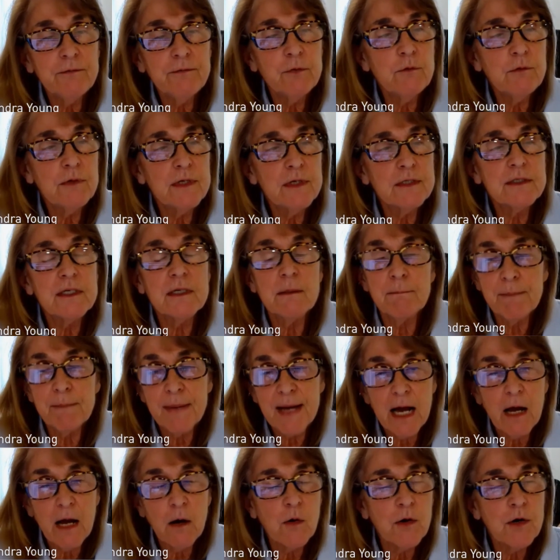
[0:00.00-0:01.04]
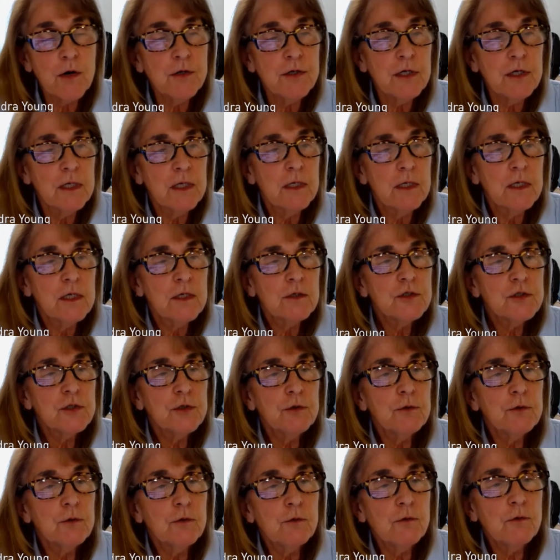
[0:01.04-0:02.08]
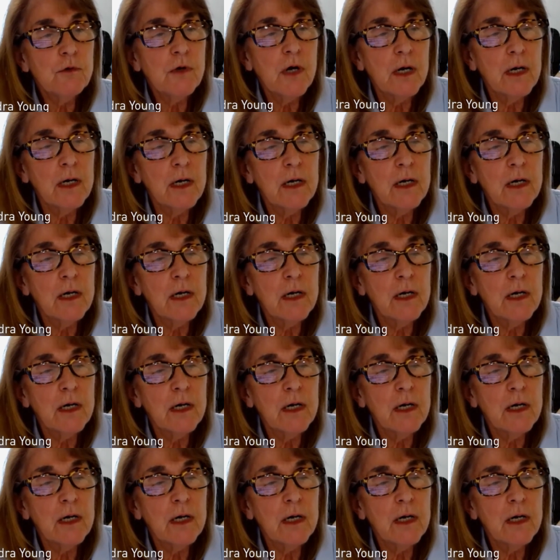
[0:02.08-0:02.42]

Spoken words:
who is empowered to